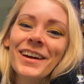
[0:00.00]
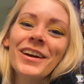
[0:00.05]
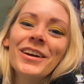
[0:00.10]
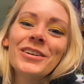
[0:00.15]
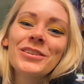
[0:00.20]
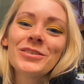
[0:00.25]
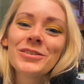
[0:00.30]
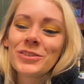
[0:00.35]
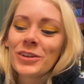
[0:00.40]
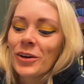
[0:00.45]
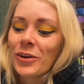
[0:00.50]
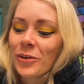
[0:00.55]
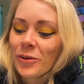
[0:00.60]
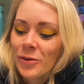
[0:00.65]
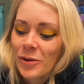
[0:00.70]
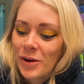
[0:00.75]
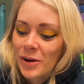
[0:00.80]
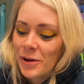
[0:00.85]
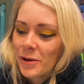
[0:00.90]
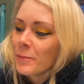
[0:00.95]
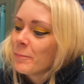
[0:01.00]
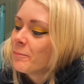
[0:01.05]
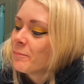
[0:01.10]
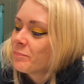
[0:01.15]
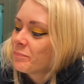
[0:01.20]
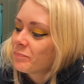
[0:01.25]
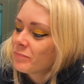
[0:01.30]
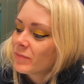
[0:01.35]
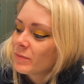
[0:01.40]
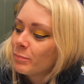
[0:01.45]
So,
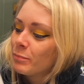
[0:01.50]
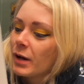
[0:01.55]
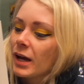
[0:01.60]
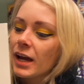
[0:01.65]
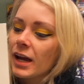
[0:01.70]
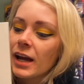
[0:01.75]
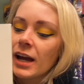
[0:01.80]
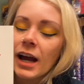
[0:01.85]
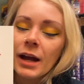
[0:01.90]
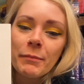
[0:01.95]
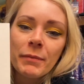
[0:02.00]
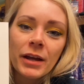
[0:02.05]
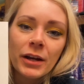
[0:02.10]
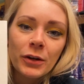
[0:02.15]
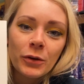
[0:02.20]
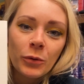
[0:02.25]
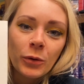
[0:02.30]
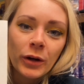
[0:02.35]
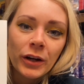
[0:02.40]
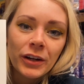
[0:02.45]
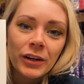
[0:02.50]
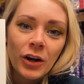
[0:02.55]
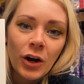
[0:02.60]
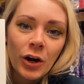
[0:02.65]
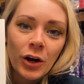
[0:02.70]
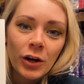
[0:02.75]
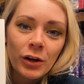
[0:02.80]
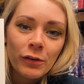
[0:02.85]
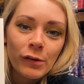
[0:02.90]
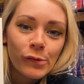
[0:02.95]
I made an orchid
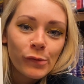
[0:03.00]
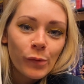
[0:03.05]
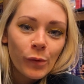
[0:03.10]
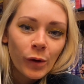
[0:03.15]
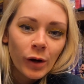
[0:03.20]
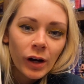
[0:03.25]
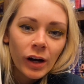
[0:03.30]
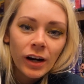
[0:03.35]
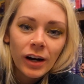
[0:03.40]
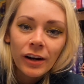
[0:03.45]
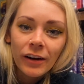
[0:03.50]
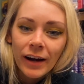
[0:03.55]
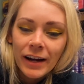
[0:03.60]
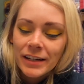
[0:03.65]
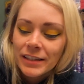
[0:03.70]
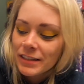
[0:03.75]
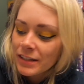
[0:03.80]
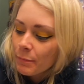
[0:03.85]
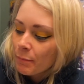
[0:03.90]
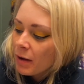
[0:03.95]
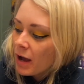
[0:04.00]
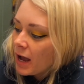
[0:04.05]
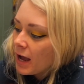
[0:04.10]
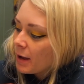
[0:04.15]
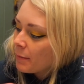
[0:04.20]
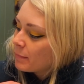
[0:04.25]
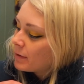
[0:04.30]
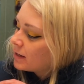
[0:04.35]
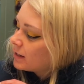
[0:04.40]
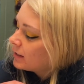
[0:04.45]
card for Greg's
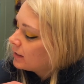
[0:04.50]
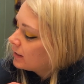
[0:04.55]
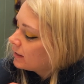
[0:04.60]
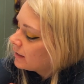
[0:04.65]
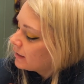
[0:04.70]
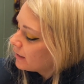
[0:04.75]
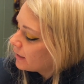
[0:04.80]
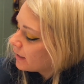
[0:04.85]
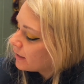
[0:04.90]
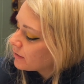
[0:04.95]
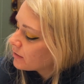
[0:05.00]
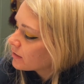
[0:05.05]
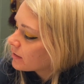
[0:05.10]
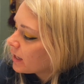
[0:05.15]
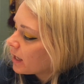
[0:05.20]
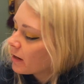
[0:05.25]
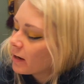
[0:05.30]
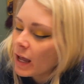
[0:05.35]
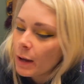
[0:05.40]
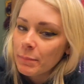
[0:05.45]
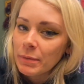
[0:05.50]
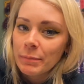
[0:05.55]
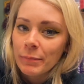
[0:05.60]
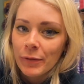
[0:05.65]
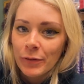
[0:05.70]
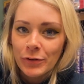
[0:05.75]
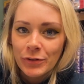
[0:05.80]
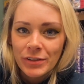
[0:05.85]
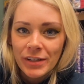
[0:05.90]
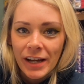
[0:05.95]
mom and just had Happy
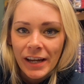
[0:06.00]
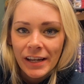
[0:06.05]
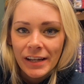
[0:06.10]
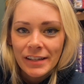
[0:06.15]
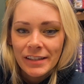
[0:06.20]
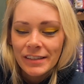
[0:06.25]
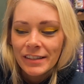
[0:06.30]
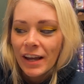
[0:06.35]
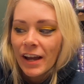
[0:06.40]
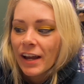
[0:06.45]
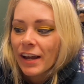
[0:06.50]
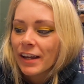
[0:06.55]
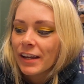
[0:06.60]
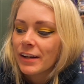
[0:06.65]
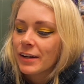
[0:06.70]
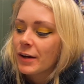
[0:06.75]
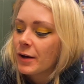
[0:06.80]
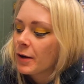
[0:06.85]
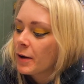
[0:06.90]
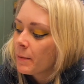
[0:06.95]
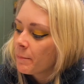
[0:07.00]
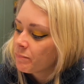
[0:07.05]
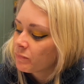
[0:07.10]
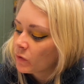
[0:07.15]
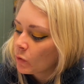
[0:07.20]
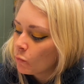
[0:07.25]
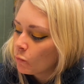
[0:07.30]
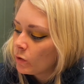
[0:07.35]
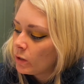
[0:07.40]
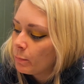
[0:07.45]
Mother's Day inside.
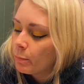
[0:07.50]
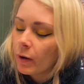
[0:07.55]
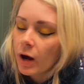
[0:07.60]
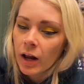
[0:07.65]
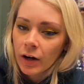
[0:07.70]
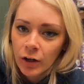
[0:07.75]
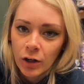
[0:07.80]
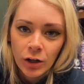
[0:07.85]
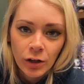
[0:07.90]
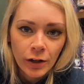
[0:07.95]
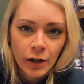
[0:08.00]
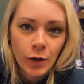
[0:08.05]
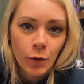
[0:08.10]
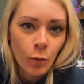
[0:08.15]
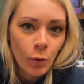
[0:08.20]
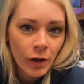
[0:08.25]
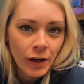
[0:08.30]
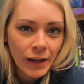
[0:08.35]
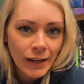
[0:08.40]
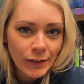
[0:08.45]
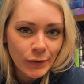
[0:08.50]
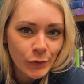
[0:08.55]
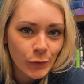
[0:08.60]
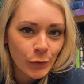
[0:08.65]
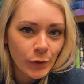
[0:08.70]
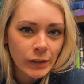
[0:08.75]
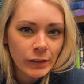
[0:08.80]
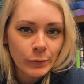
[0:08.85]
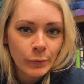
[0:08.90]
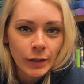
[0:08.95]
We bought her an orchid, so
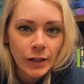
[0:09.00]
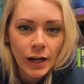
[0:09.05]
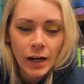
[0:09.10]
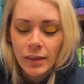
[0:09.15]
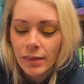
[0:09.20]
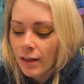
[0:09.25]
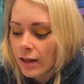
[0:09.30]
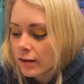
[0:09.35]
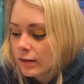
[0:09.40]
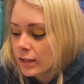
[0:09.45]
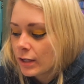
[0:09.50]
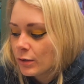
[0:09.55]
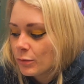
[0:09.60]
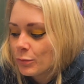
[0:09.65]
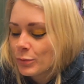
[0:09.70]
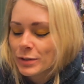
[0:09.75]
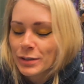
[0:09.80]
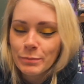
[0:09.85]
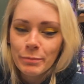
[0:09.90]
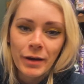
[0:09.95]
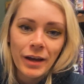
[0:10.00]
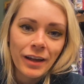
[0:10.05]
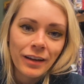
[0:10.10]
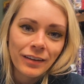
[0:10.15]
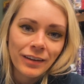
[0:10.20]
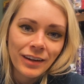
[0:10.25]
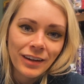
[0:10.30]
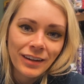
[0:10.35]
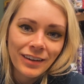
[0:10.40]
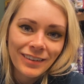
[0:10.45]
that's why I thought it was
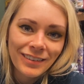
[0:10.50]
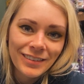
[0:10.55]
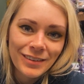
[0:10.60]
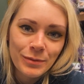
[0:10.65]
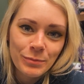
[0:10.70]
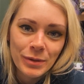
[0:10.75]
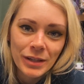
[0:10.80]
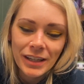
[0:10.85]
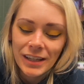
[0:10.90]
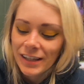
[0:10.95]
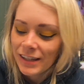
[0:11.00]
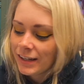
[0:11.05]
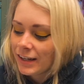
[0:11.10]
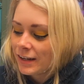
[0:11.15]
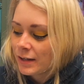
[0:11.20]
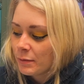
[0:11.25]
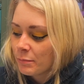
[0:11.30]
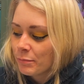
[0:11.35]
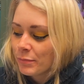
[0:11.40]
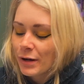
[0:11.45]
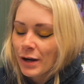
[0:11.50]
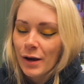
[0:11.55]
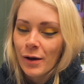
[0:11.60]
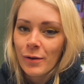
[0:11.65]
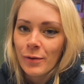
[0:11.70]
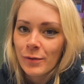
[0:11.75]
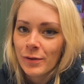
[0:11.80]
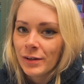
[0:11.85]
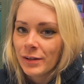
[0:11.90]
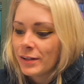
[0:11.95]
punny to be,
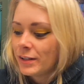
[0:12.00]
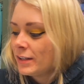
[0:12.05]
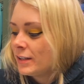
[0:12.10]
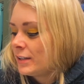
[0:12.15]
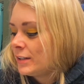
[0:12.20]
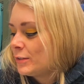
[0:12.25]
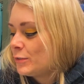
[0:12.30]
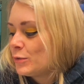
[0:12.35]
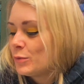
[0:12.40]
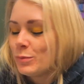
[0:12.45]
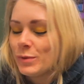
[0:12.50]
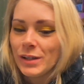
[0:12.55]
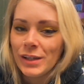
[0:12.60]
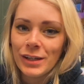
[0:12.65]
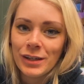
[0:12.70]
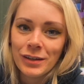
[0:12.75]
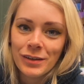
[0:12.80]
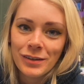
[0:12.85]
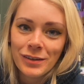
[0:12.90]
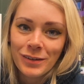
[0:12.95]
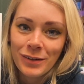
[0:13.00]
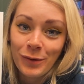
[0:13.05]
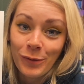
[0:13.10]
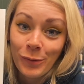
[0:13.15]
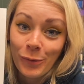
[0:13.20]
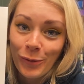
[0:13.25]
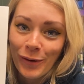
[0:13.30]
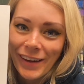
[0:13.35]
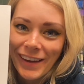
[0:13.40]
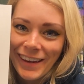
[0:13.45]
proud to be
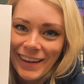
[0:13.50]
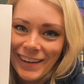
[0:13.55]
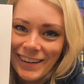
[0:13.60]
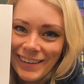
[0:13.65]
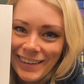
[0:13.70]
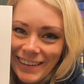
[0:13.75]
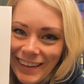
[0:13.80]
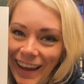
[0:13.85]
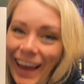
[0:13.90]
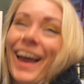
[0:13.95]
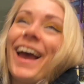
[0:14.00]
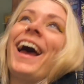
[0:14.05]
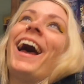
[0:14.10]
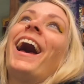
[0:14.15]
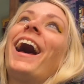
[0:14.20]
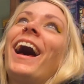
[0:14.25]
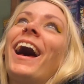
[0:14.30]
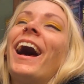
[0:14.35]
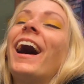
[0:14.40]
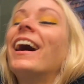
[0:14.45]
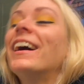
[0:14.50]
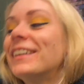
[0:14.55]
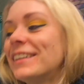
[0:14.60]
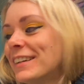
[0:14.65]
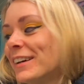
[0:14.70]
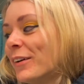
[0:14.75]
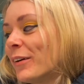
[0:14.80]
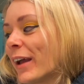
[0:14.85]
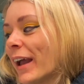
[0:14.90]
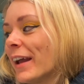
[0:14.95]
your kid. Ha!
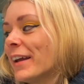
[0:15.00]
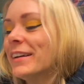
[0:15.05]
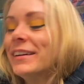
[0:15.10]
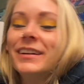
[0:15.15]
Okay.